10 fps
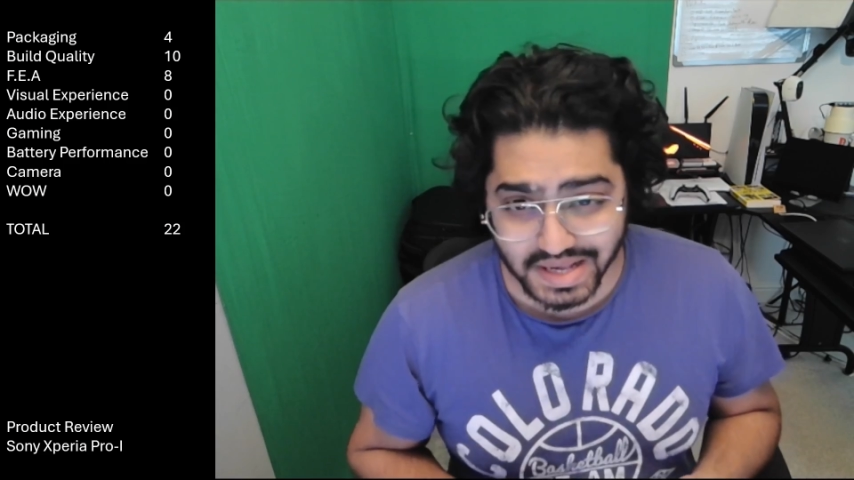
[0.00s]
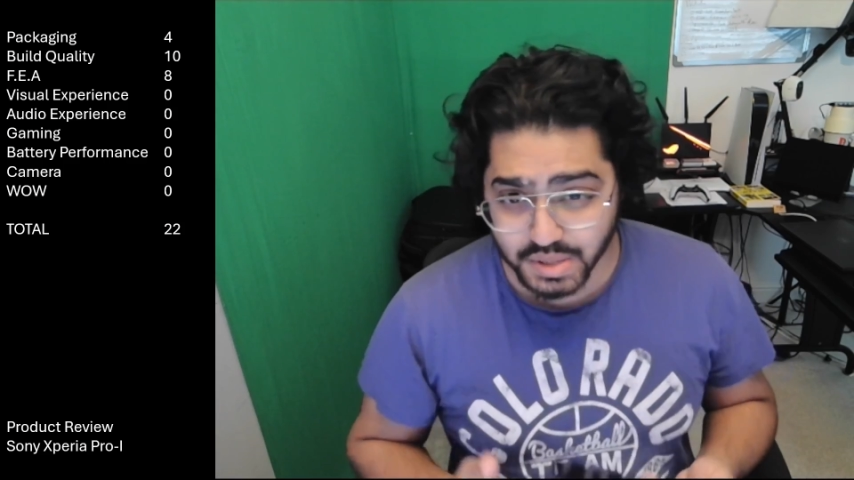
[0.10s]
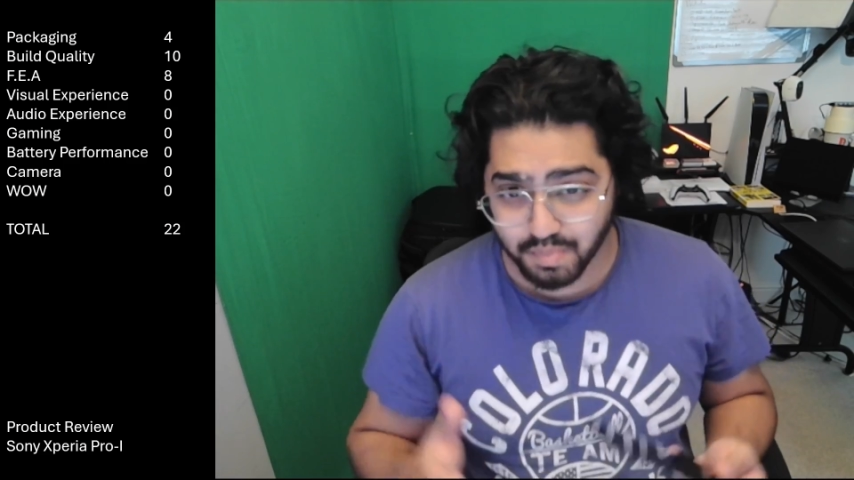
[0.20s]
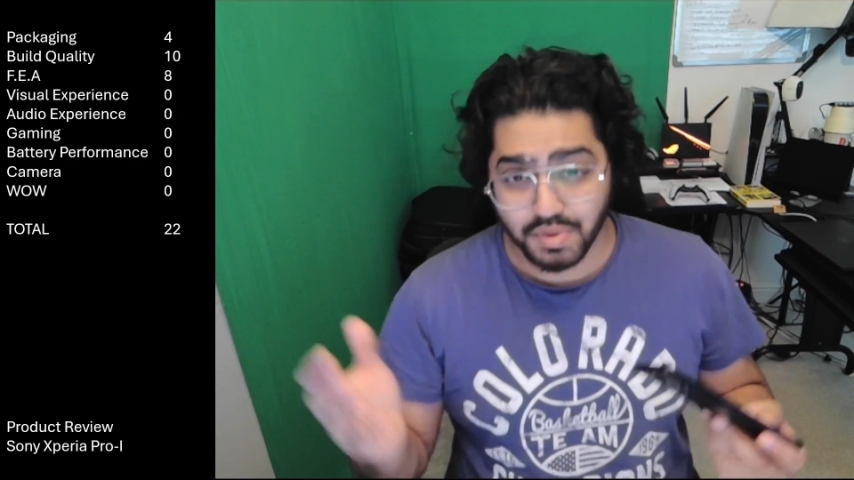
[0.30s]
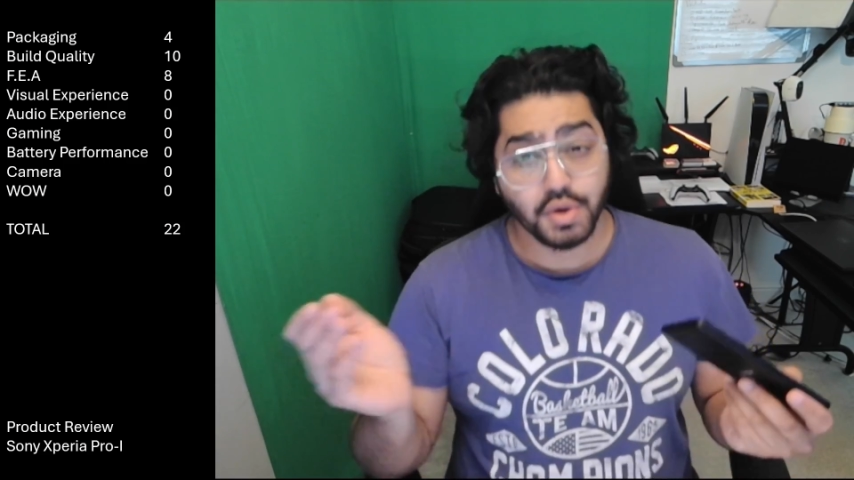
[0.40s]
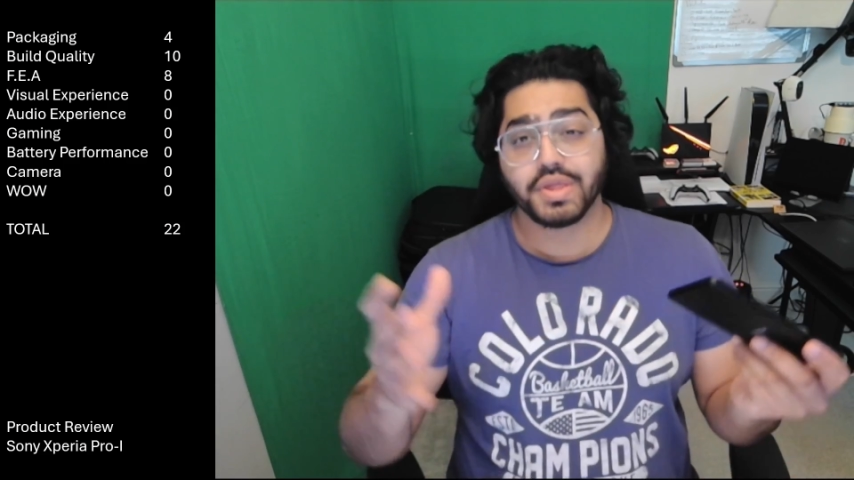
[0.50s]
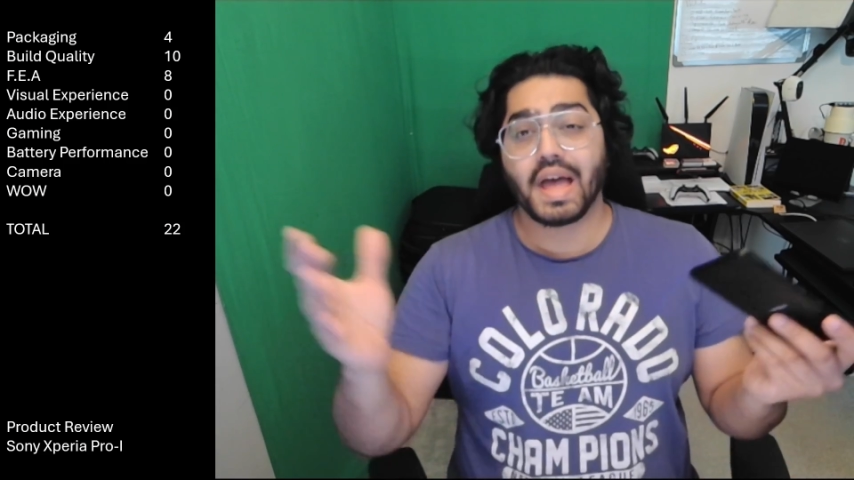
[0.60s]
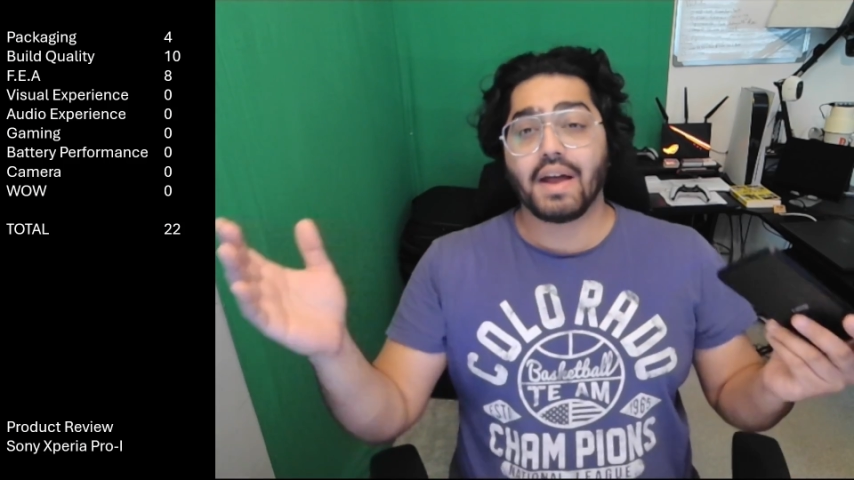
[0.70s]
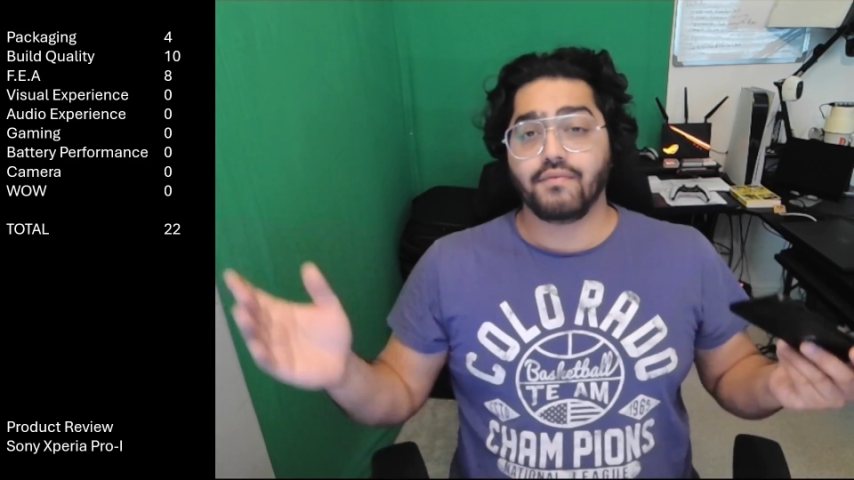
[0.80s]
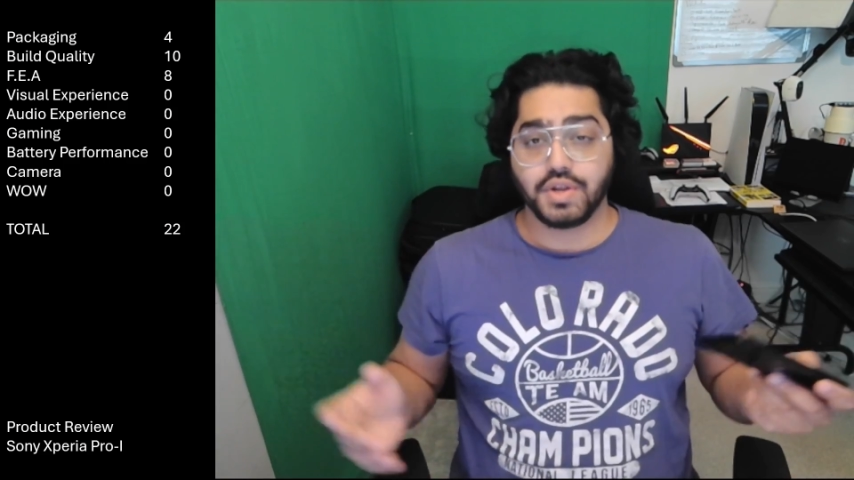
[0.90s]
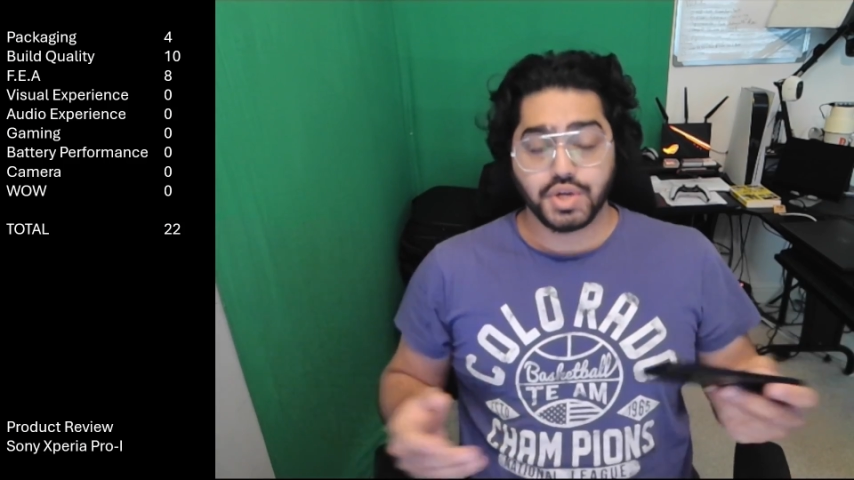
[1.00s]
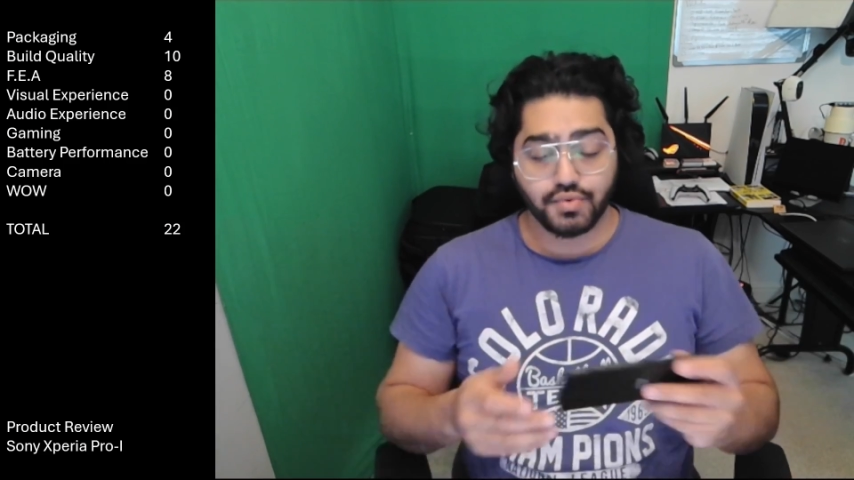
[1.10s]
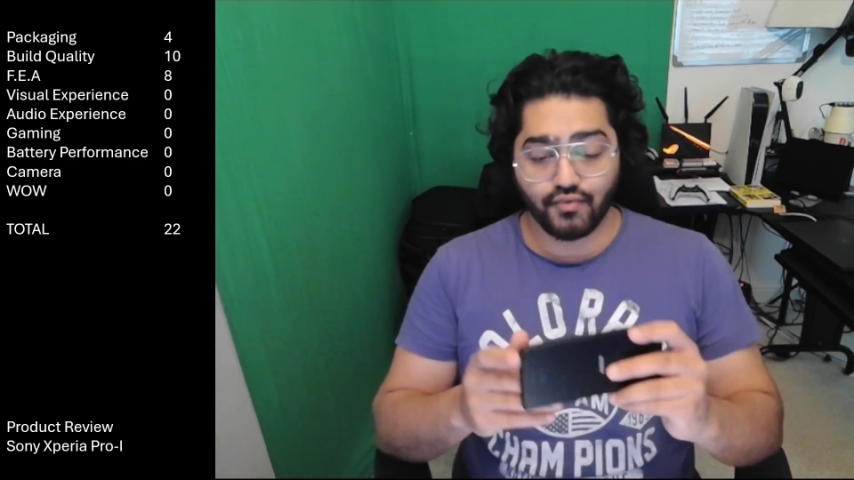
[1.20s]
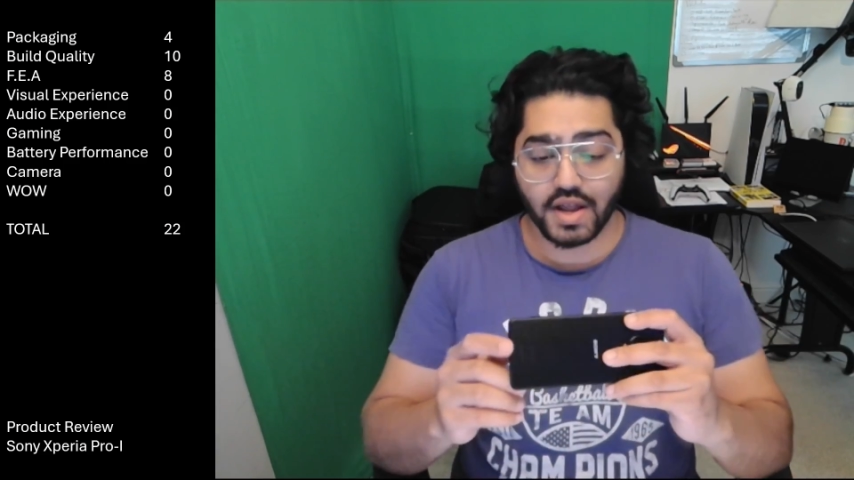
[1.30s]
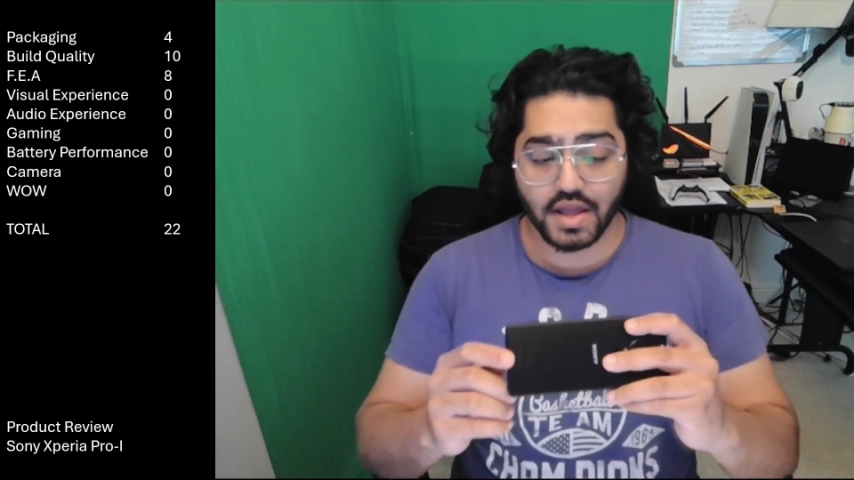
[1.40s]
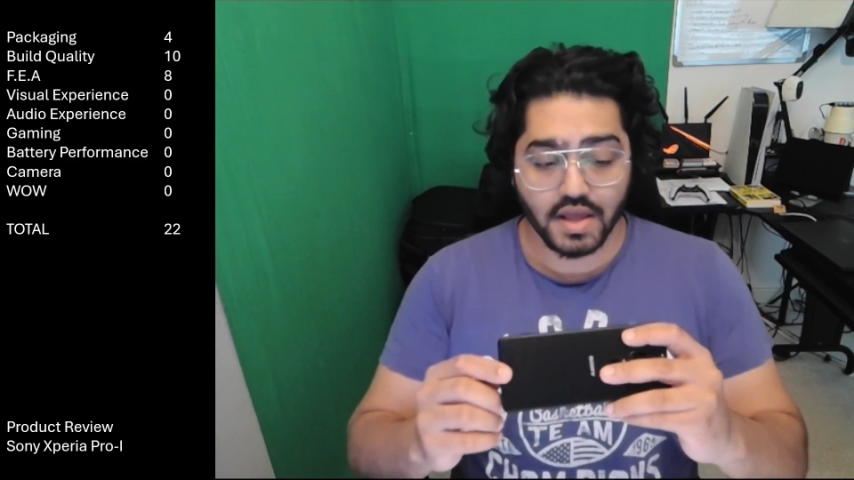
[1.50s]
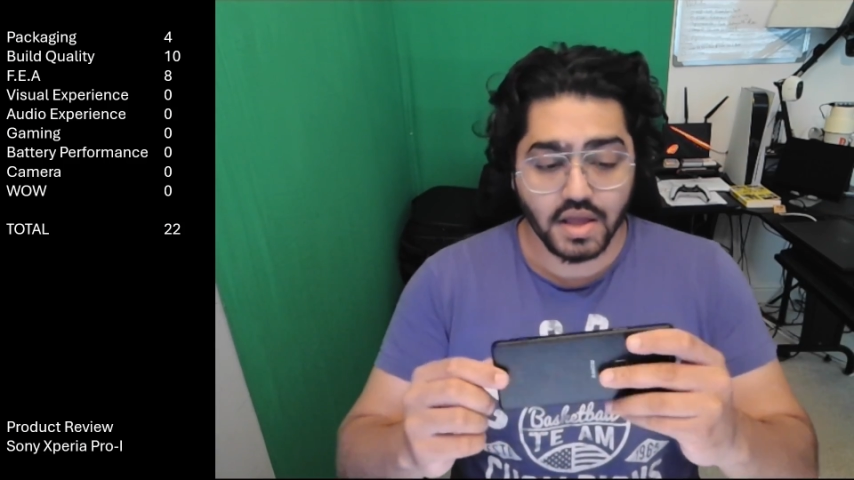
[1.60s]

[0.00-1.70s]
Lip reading: It's beyond the average, right?